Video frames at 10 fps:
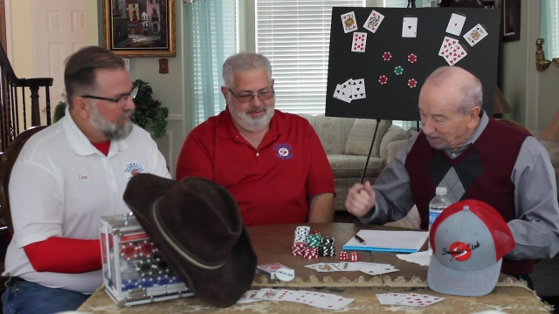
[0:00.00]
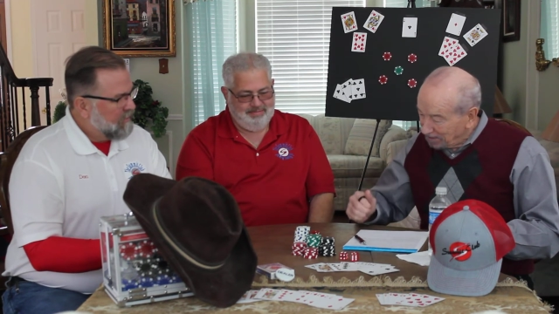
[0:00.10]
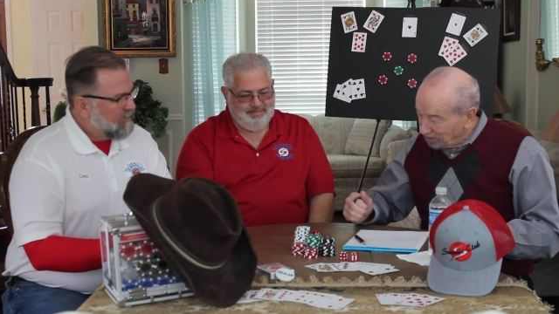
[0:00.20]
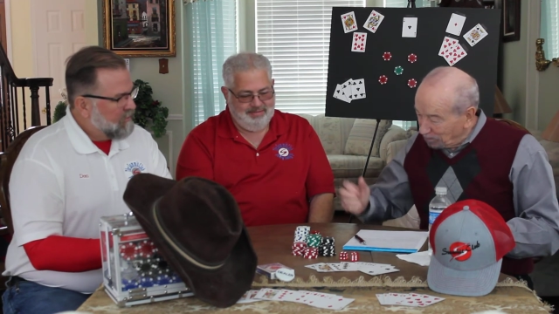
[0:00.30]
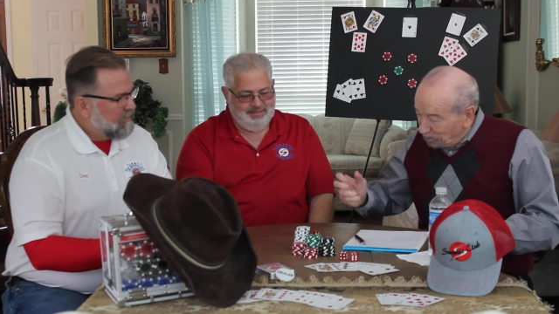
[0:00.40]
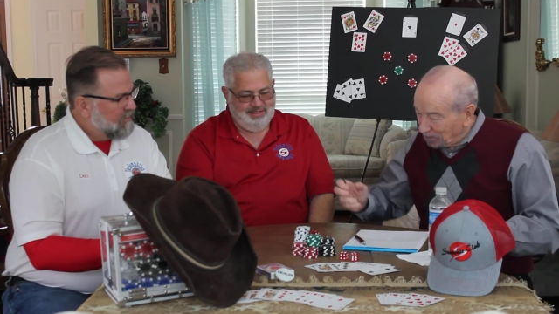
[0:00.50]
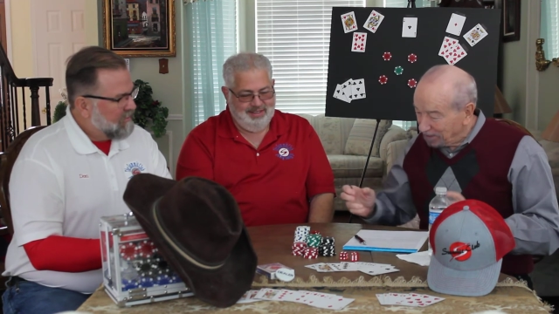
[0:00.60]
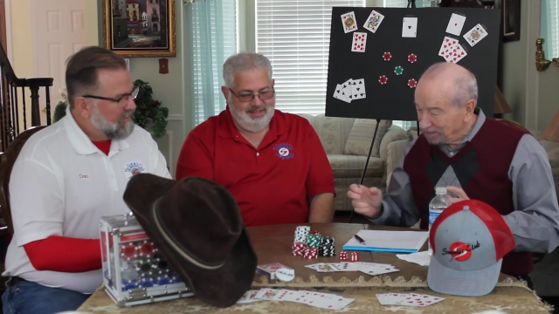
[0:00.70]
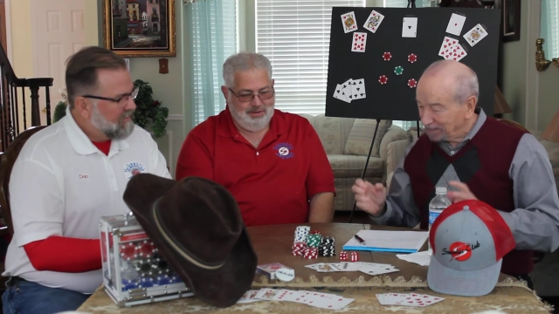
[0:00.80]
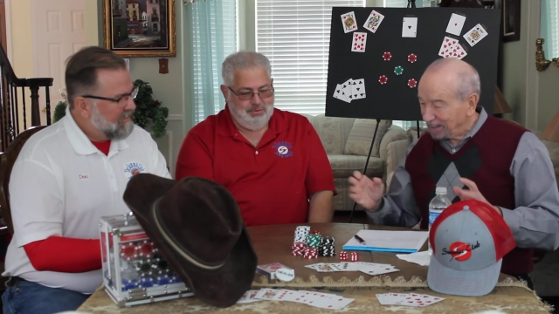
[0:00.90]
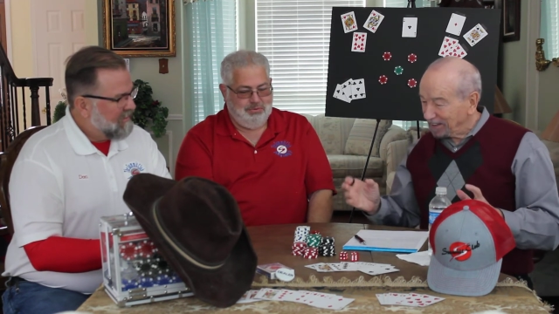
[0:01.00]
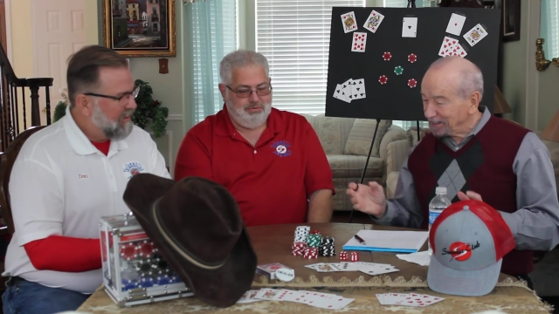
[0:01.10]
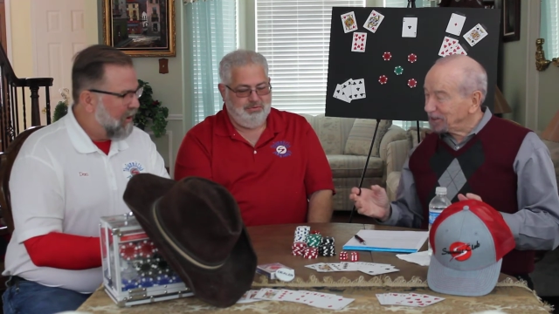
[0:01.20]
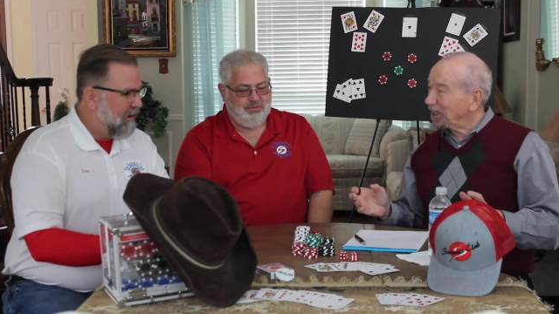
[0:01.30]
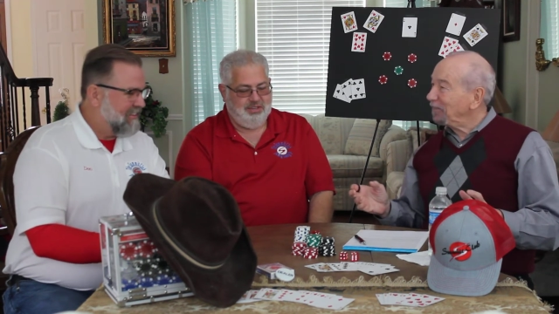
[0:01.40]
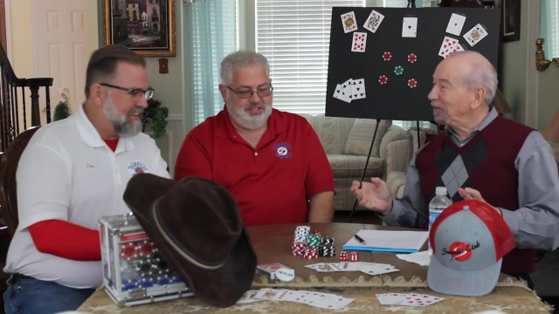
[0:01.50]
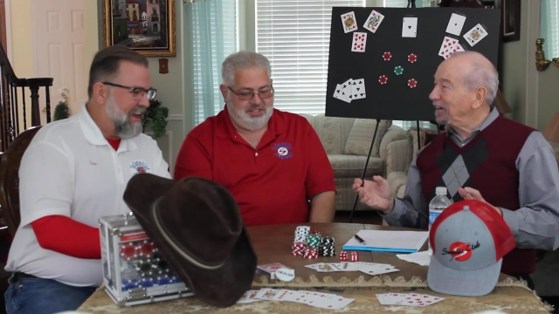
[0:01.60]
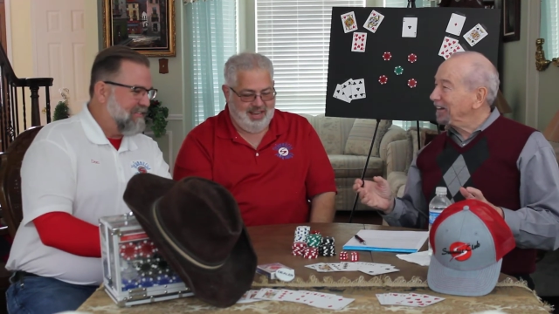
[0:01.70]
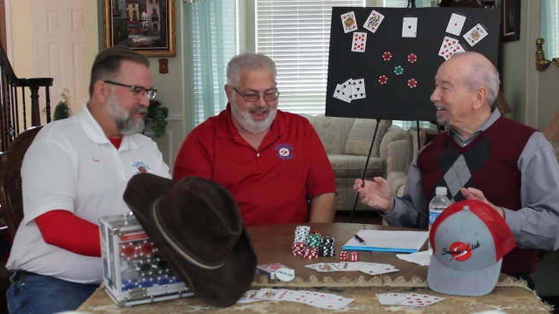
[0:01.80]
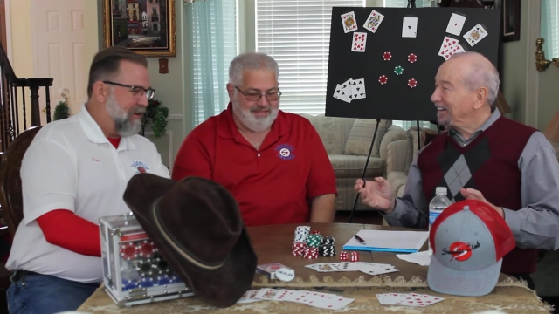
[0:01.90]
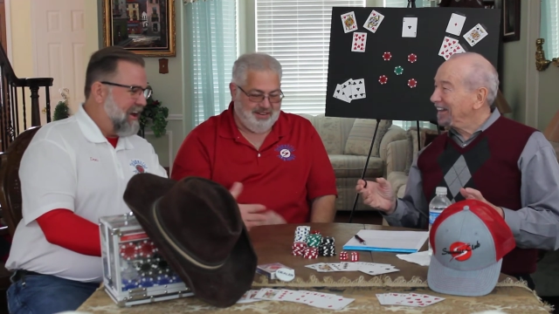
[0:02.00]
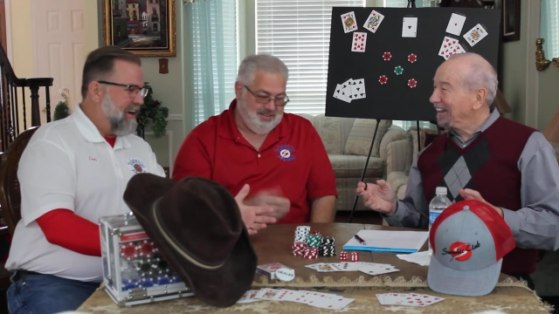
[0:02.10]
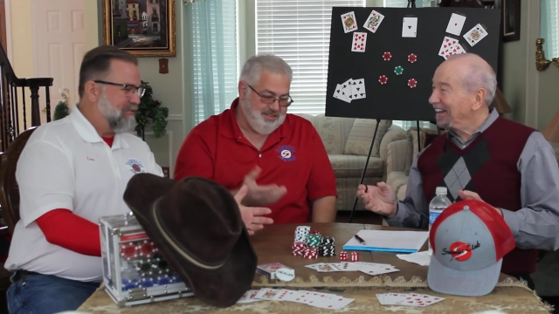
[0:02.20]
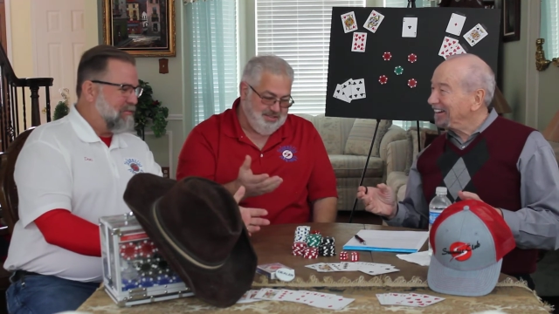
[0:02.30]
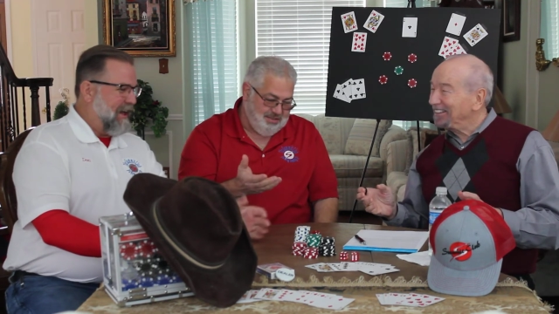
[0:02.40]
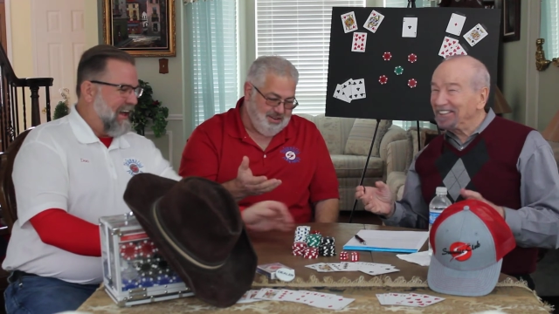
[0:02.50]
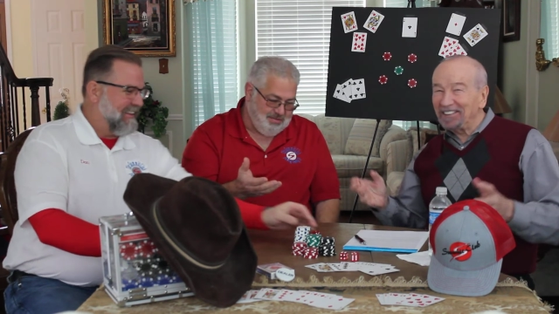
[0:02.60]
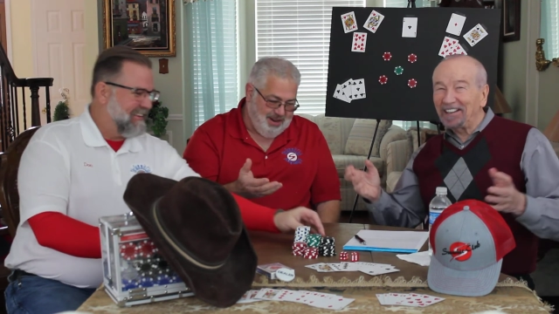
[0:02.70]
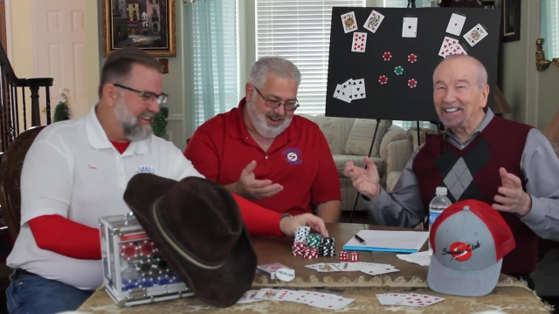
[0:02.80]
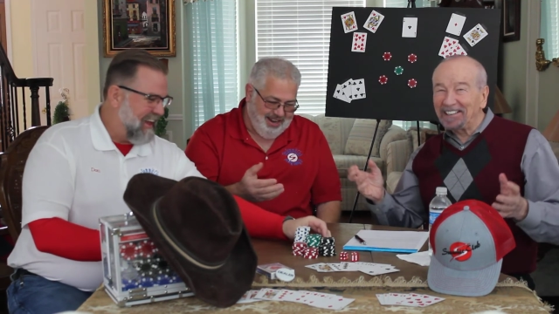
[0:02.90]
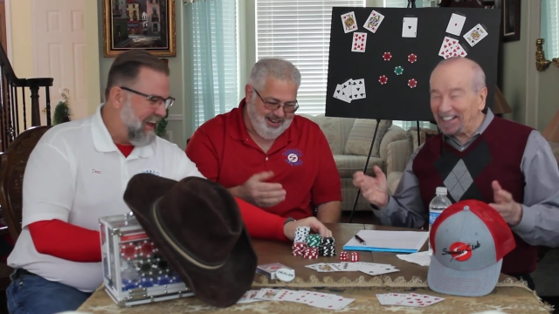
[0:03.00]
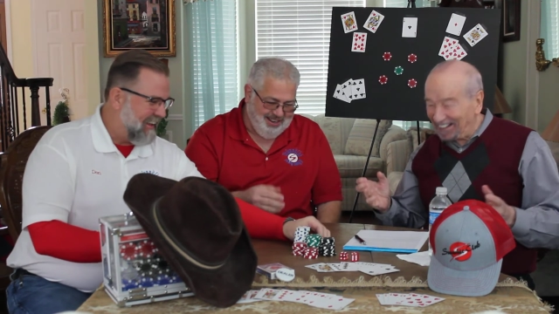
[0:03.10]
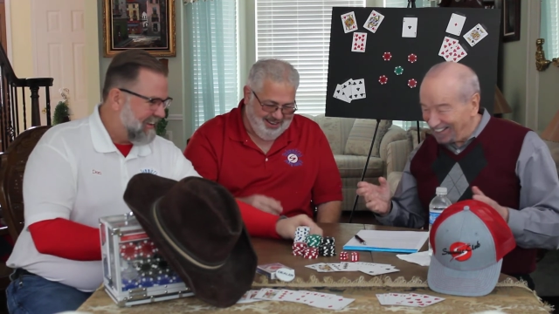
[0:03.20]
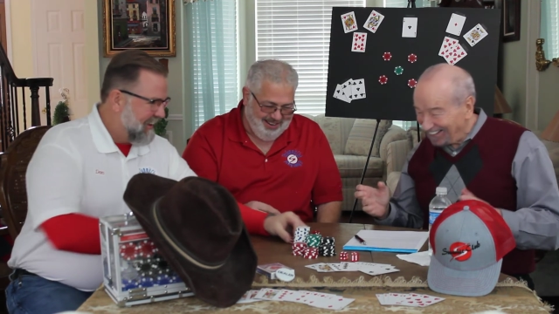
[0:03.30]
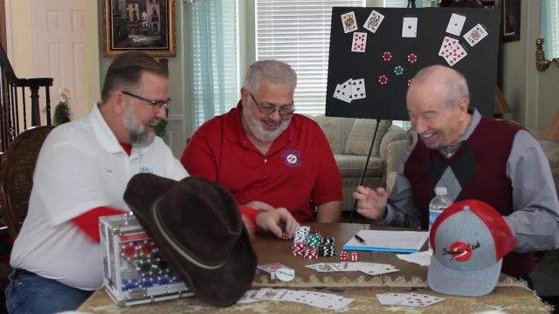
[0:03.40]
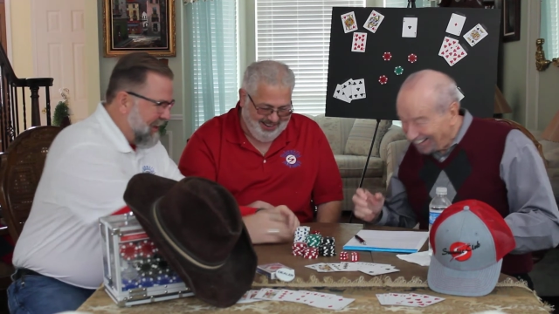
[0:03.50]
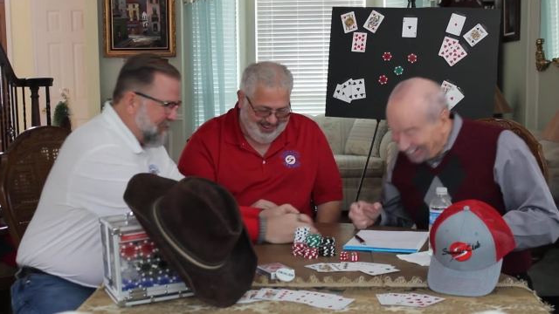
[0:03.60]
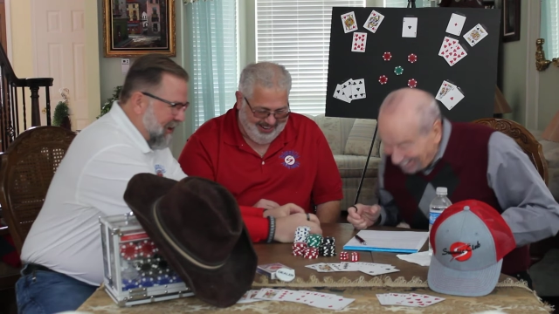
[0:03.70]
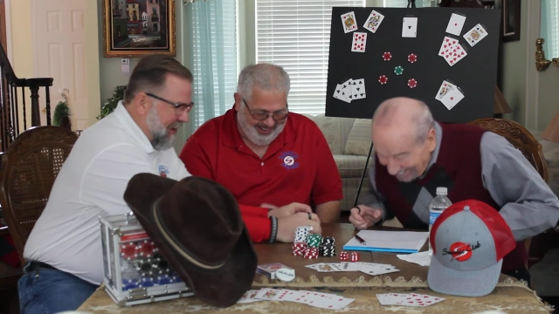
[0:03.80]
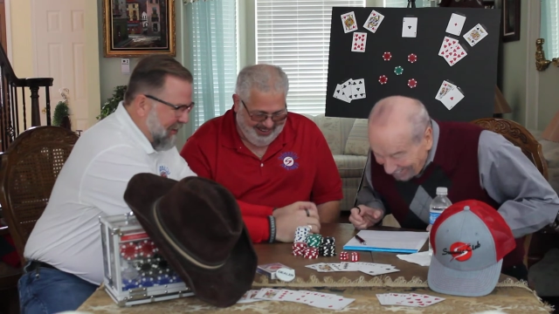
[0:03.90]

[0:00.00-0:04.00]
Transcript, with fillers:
Speaker 1: Oh. Ooh, a oh, seven. seven right off the bat. look like at that. that. And we're not